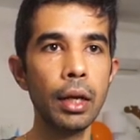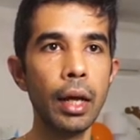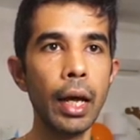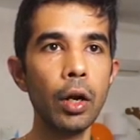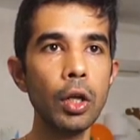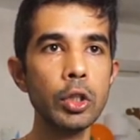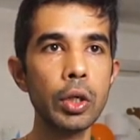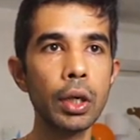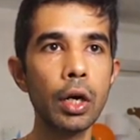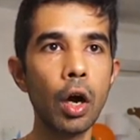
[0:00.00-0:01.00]
and also
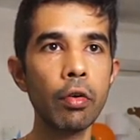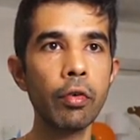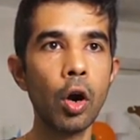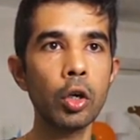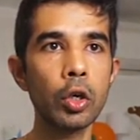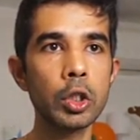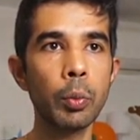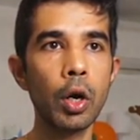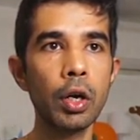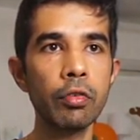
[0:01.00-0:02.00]
turn off
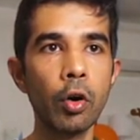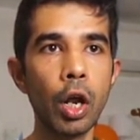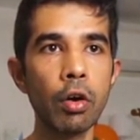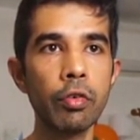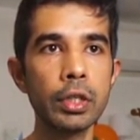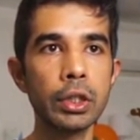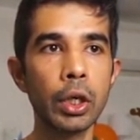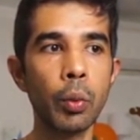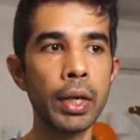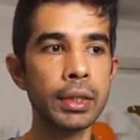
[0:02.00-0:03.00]
autoresponder for our first
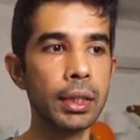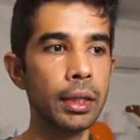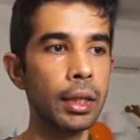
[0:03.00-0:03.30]
request.